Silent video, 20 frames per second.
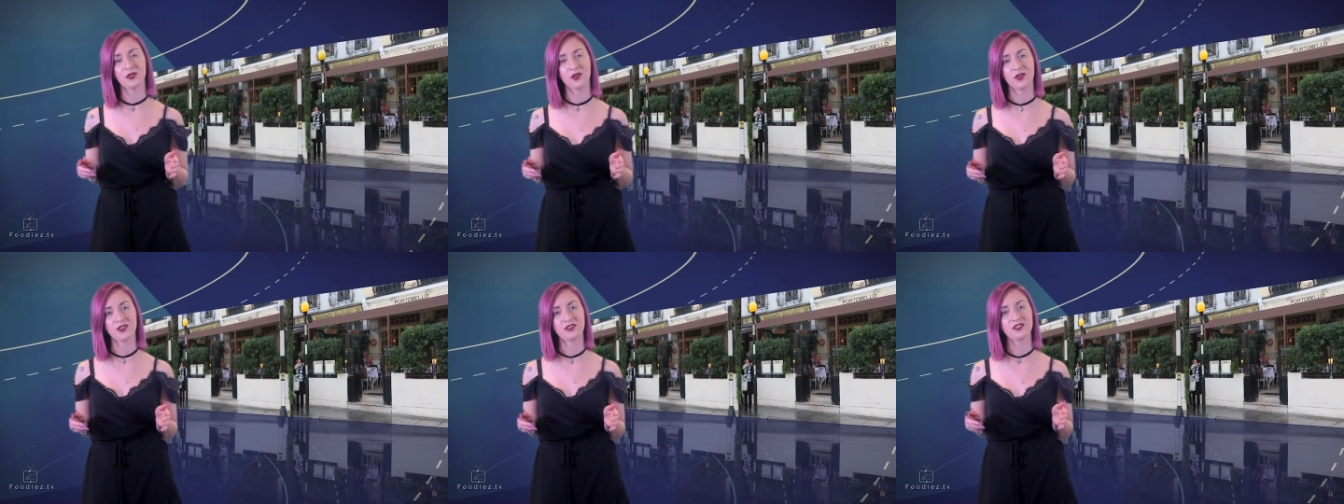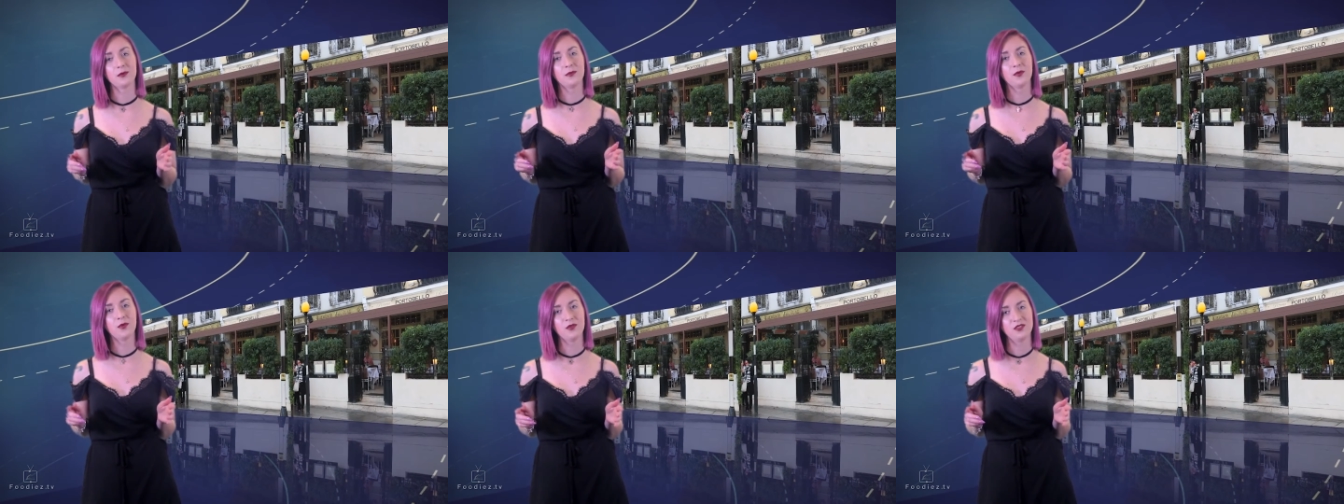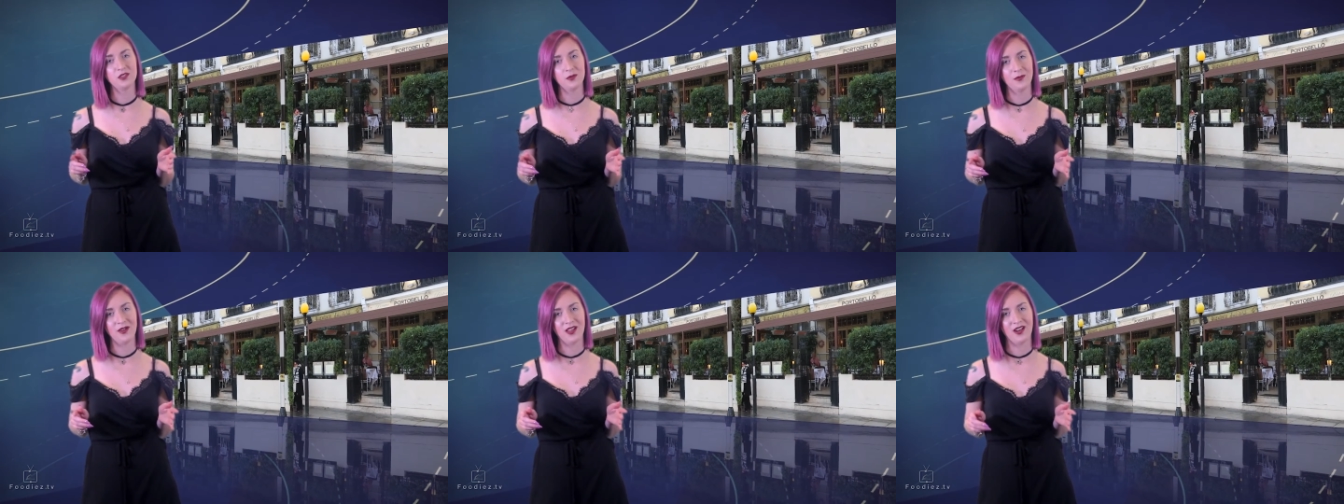across the
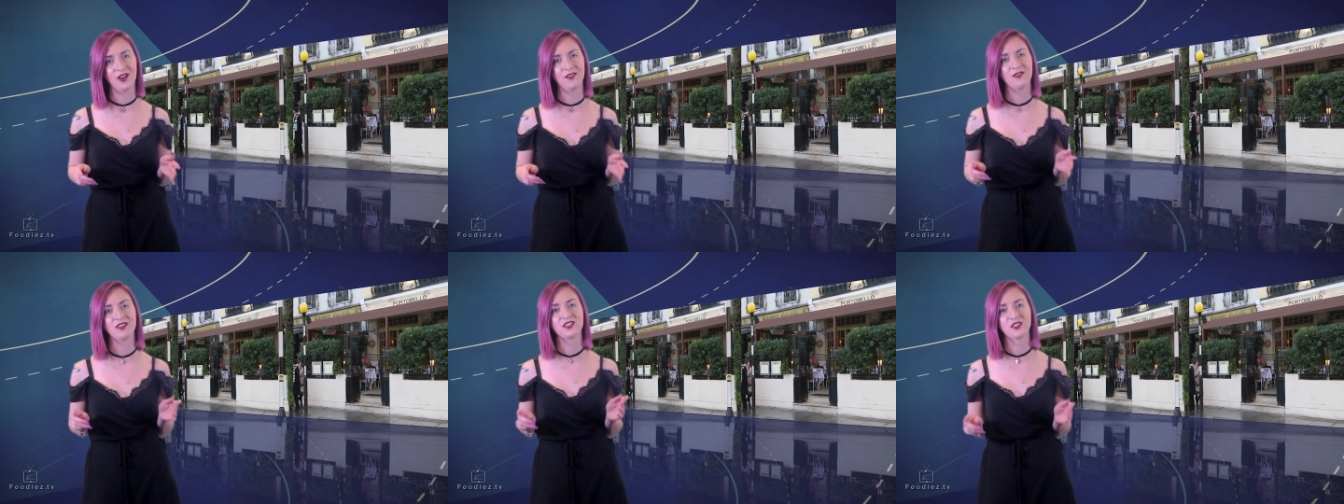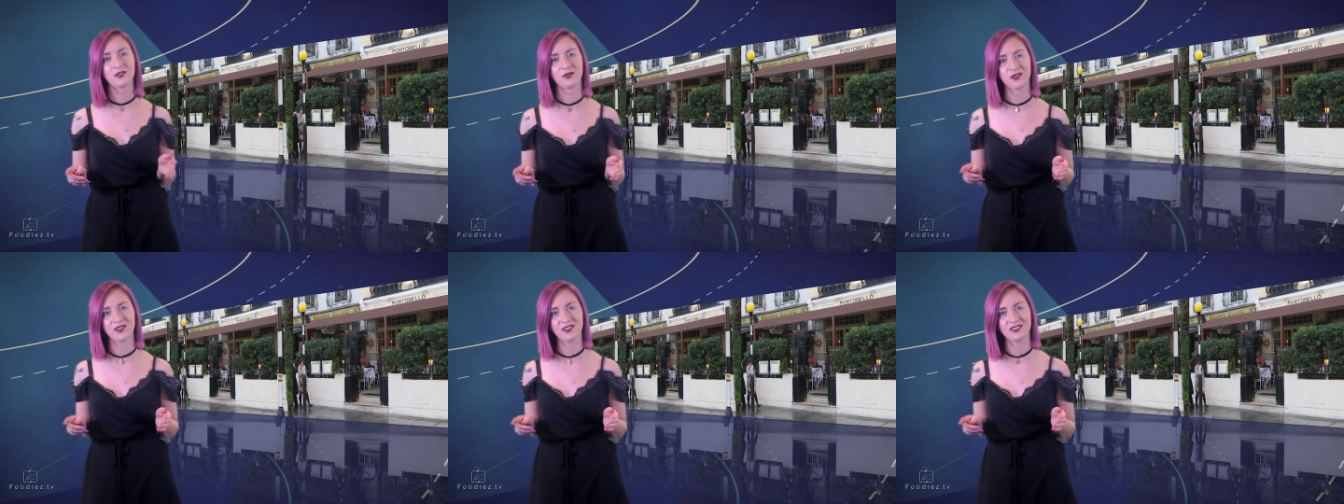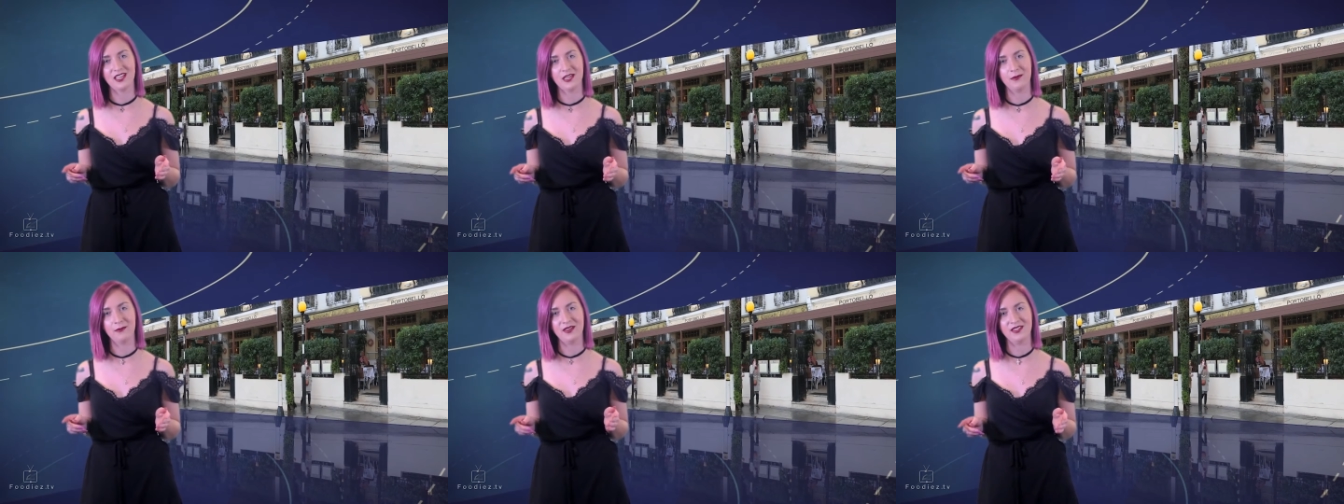Portobello
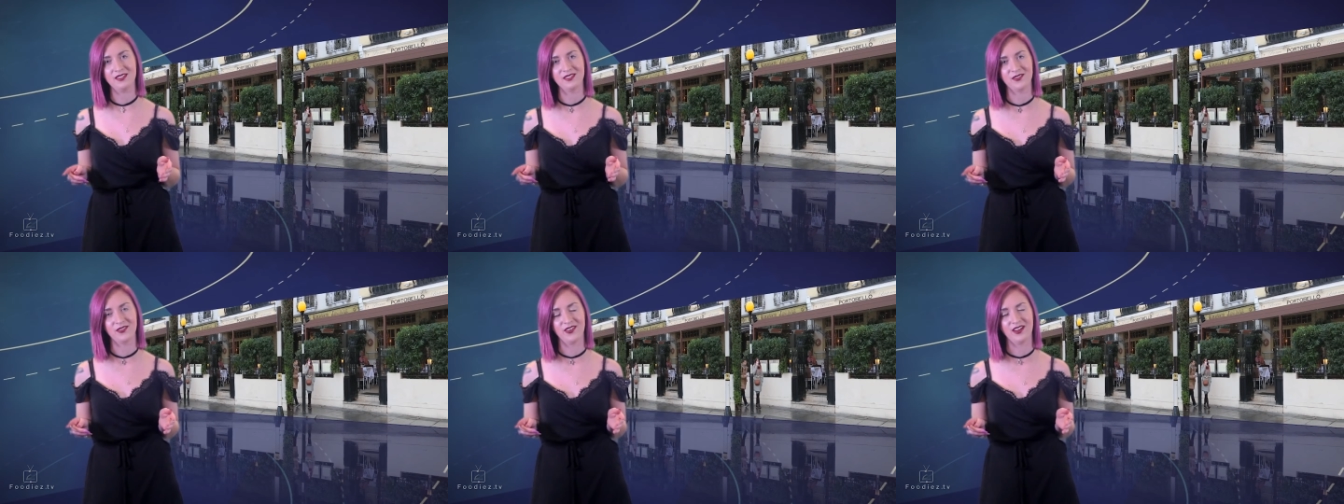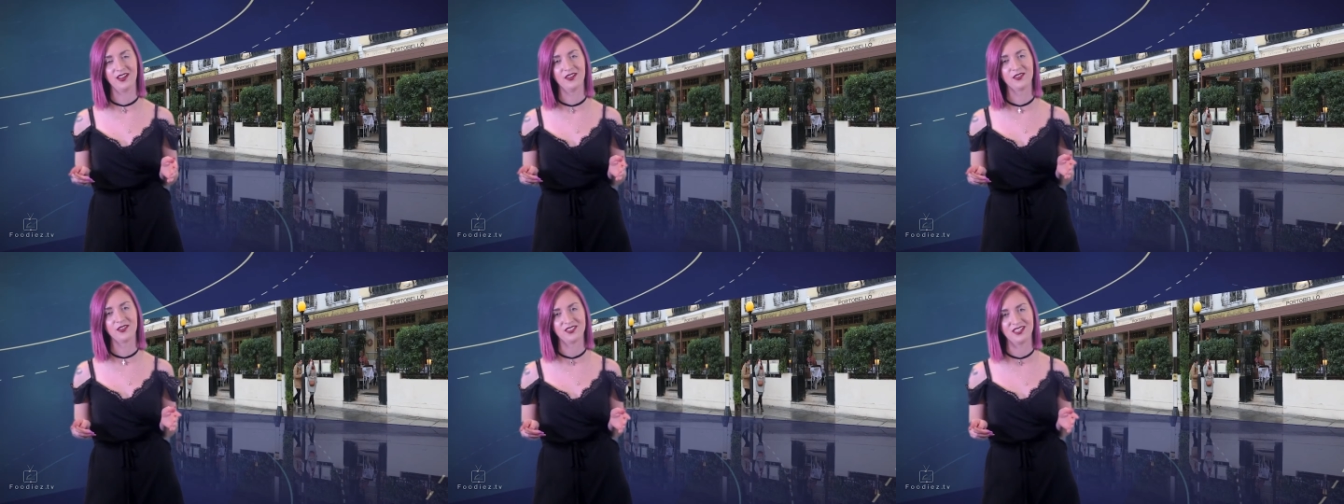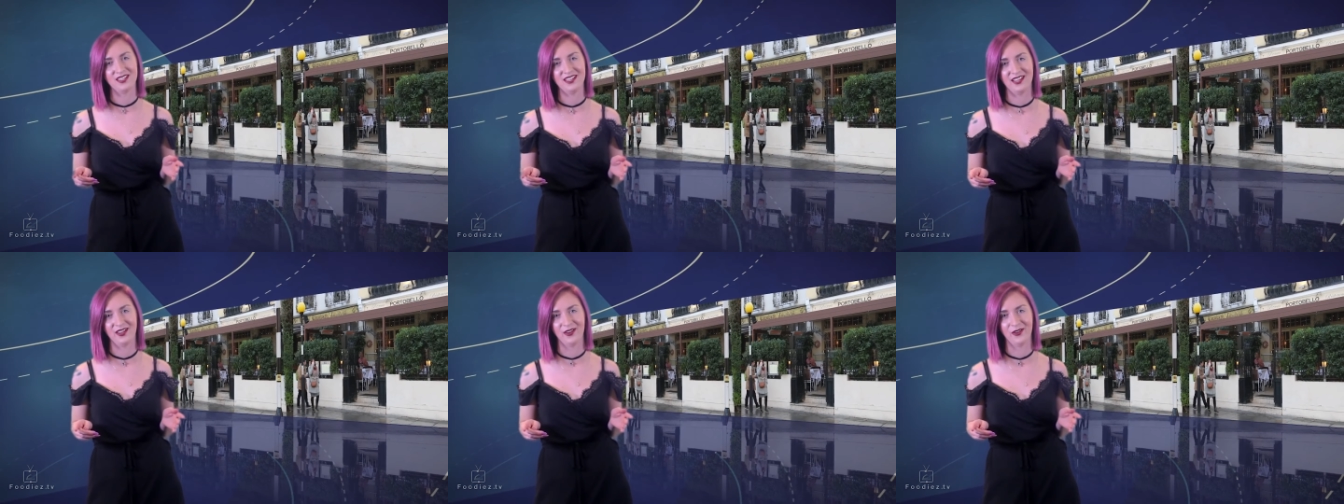Ristorante Pizzeria in
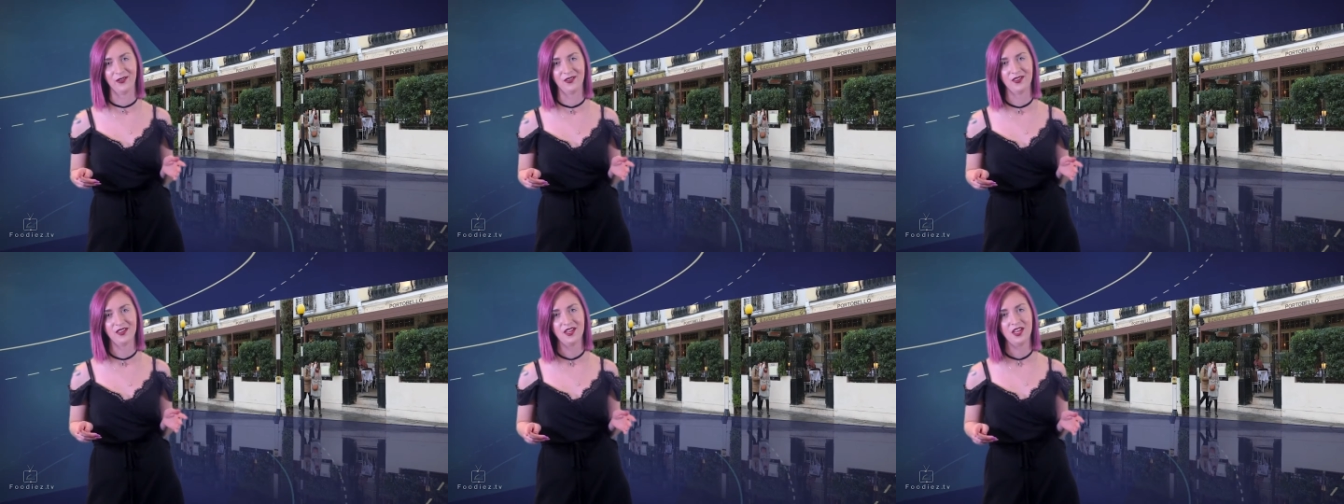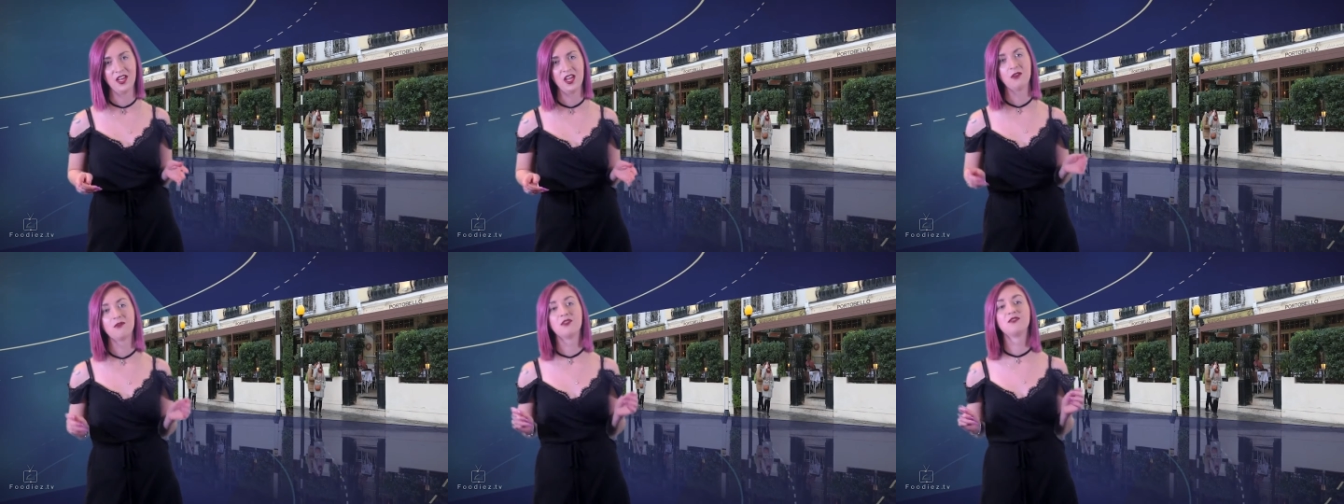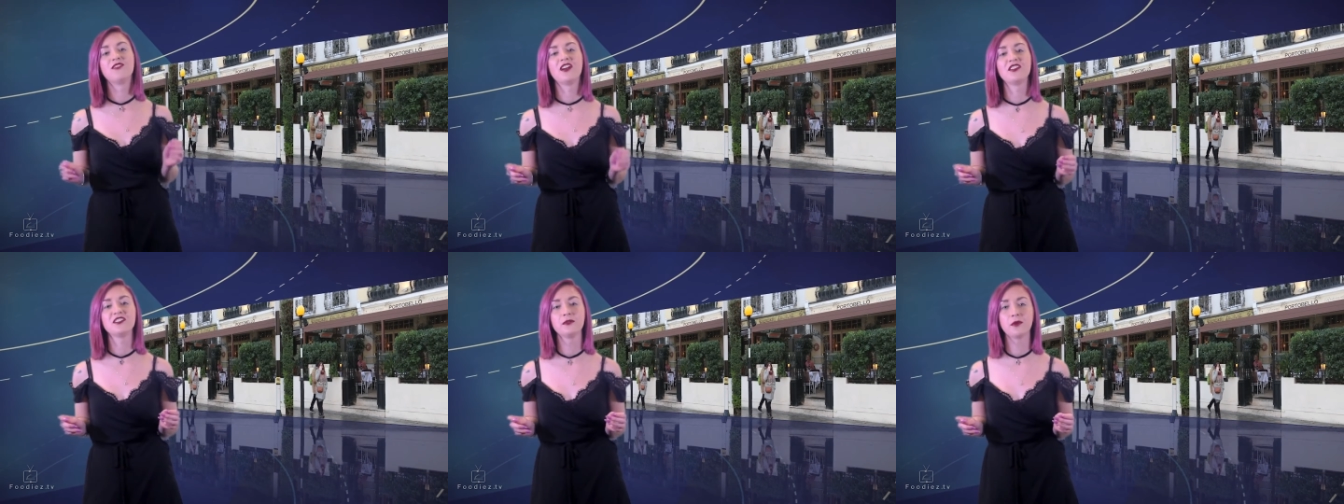Notting Hill.
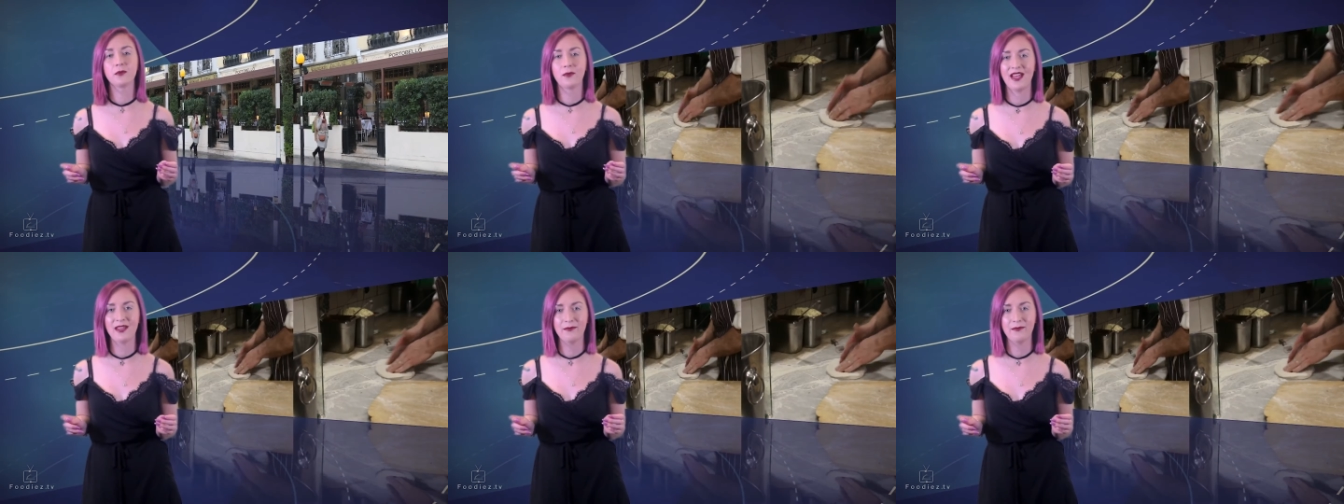With freshly